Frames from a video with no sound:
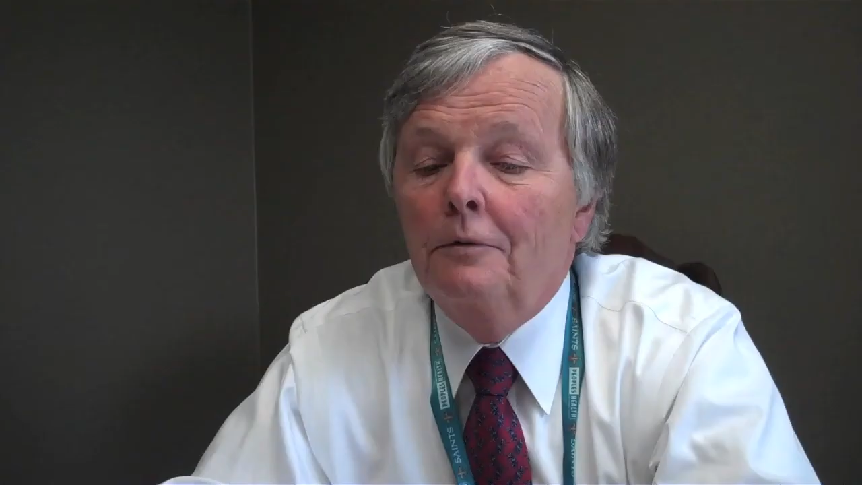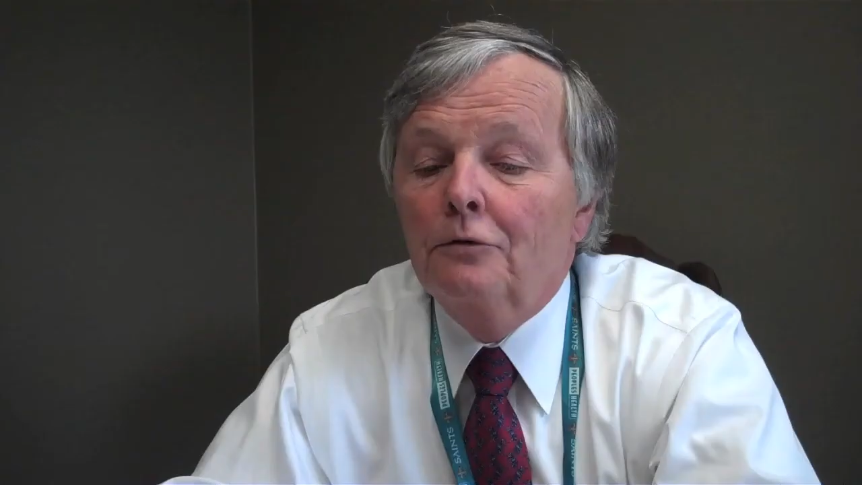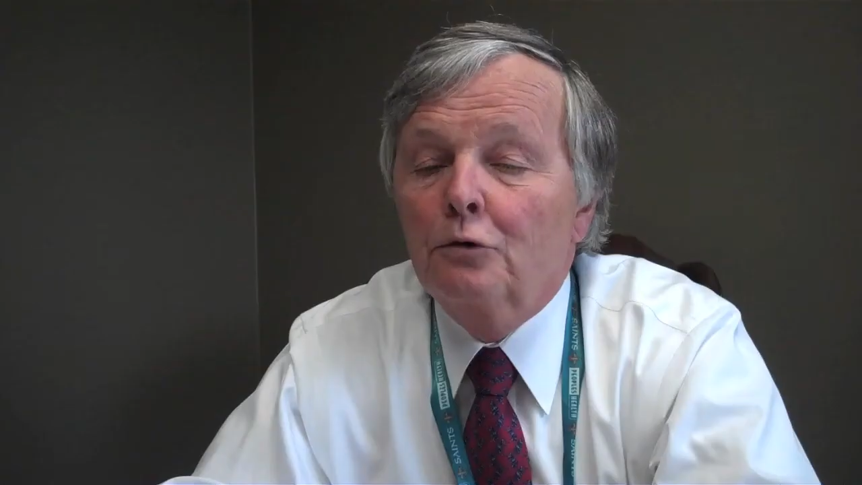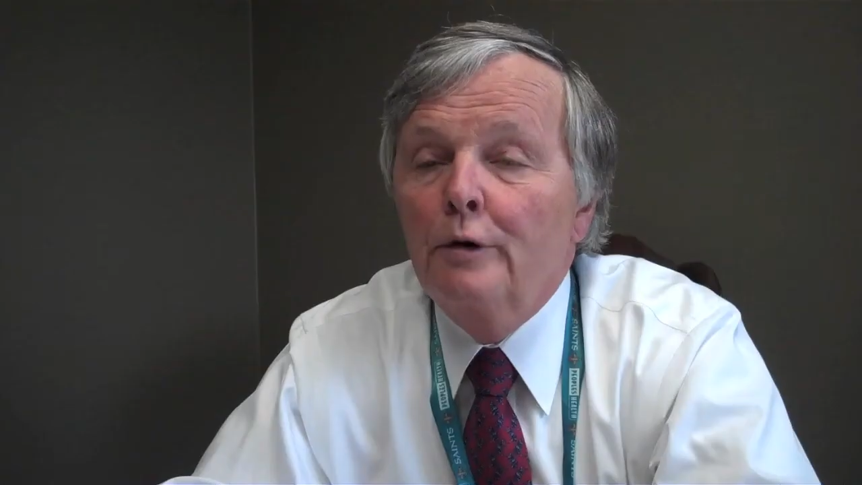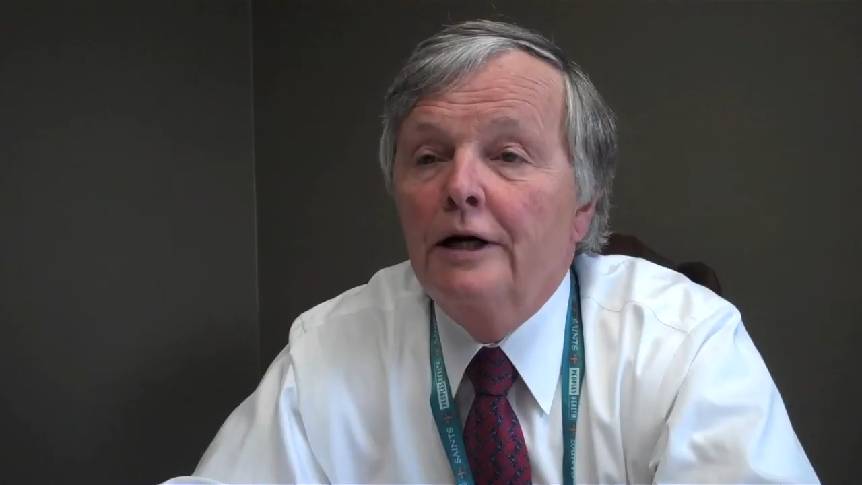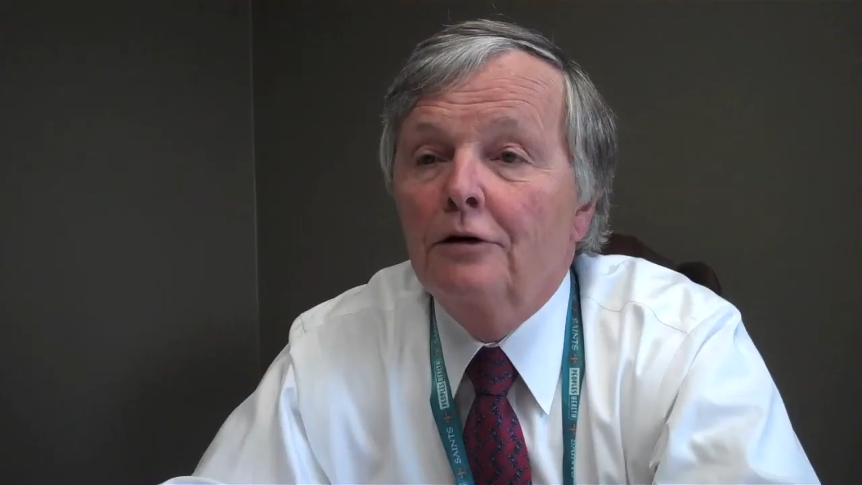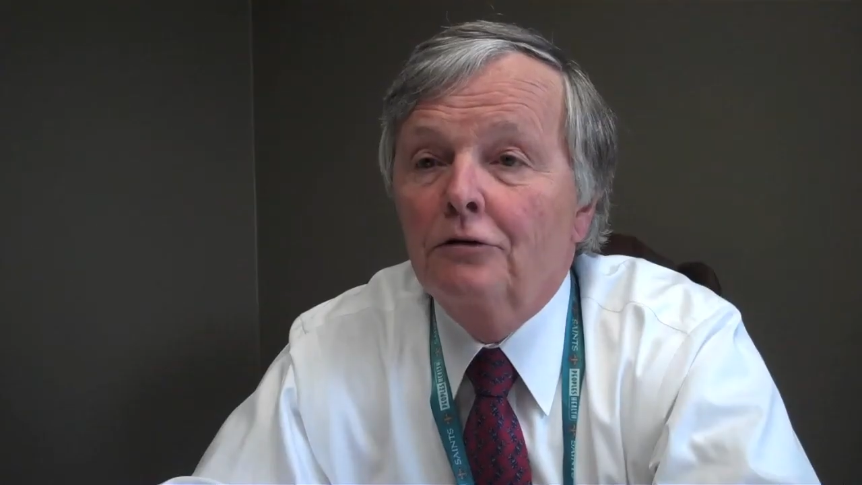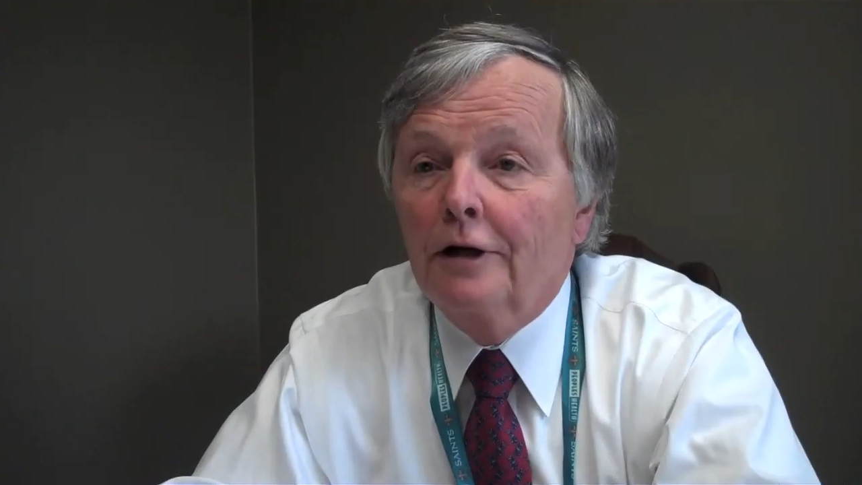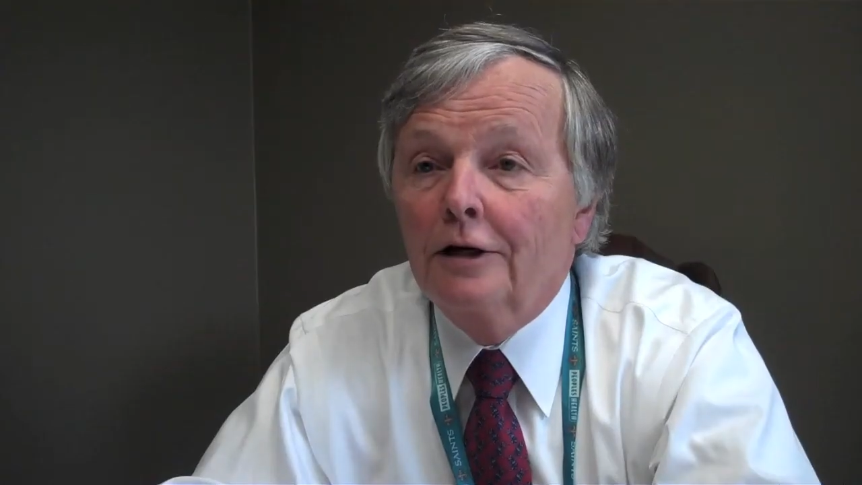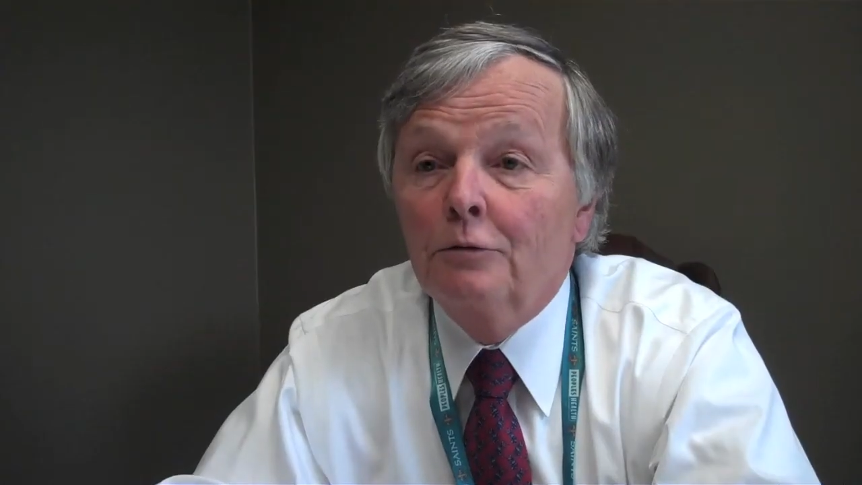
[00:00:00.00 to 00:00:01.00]
Screening
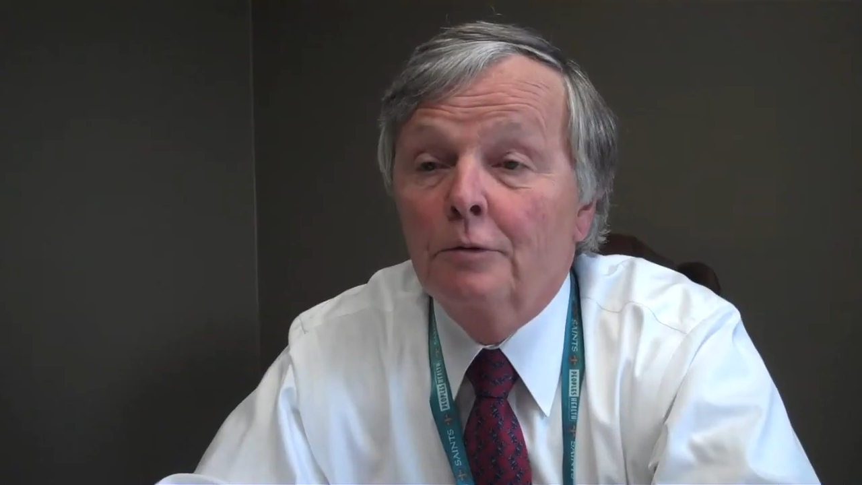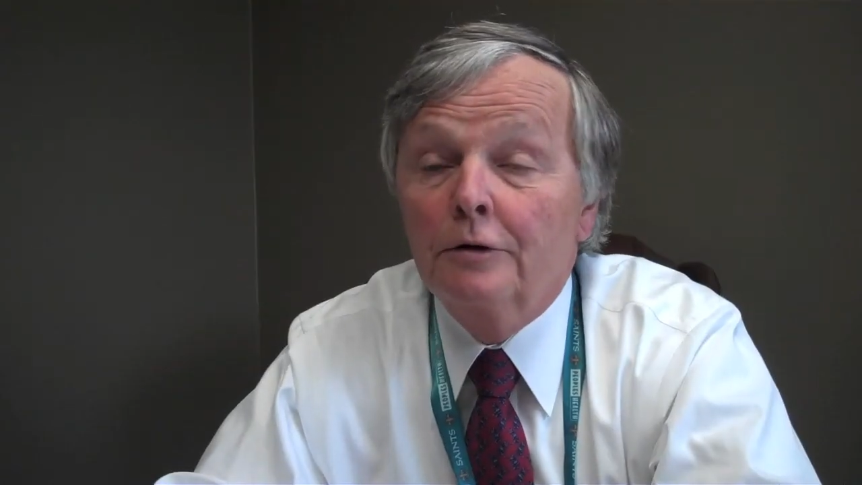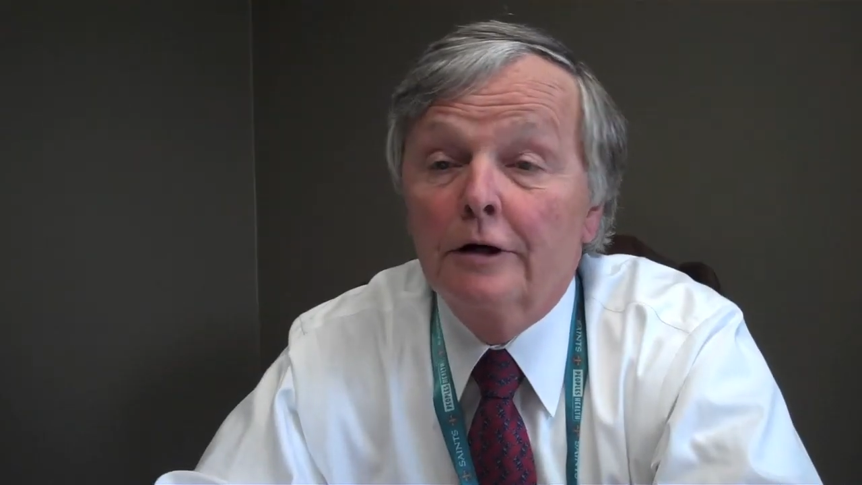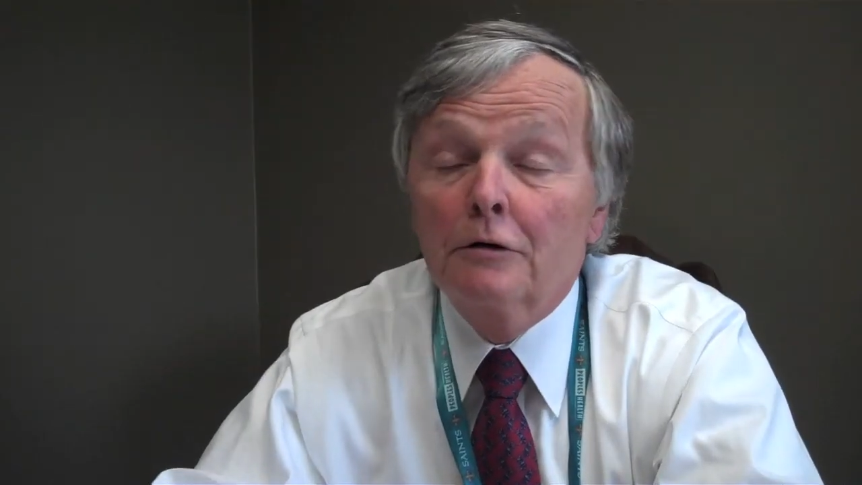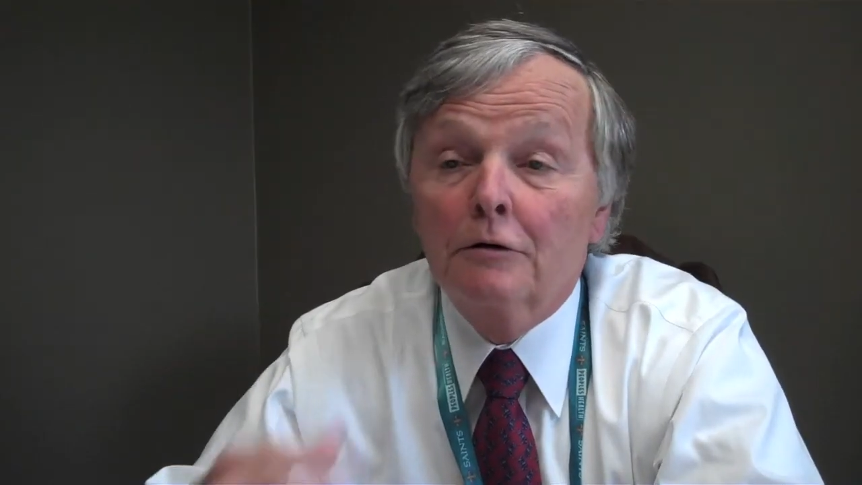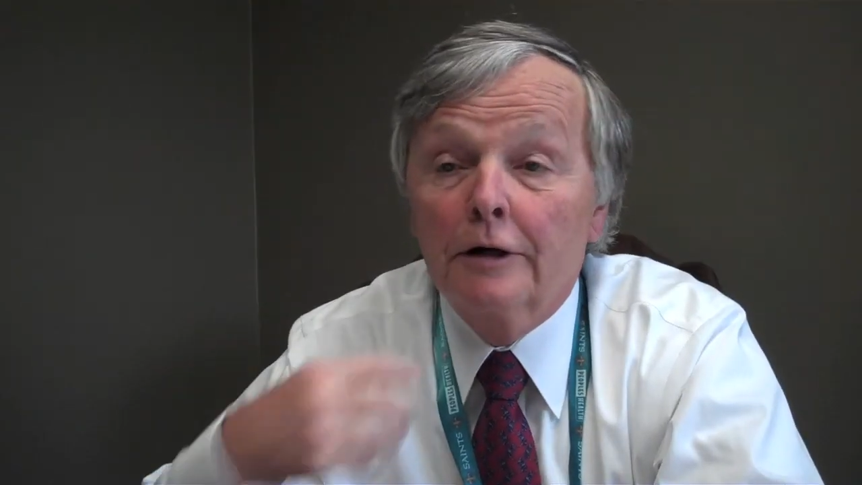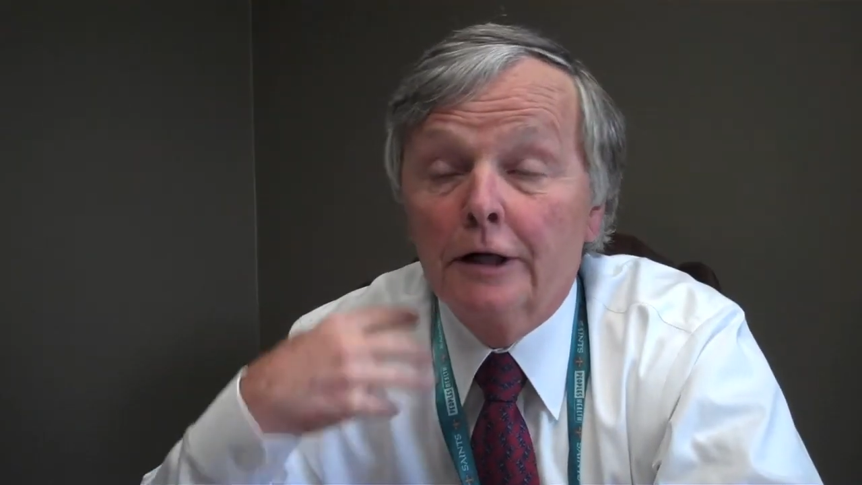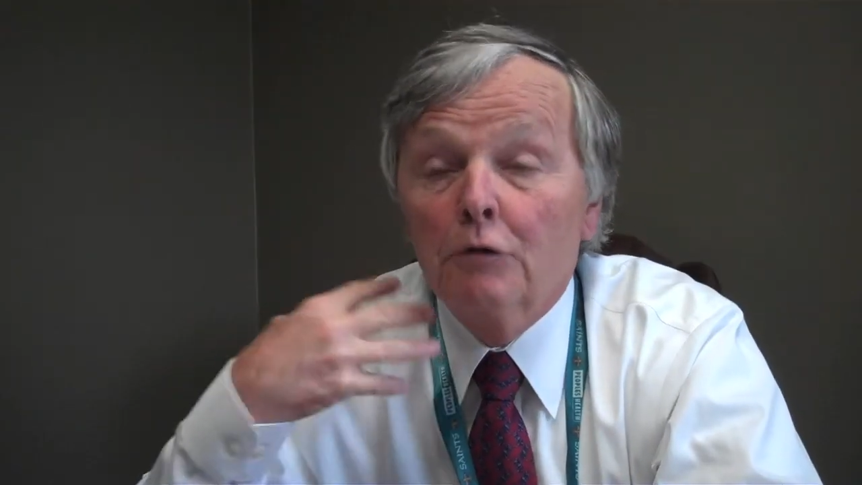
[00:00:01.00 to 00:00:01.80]
studies, particularly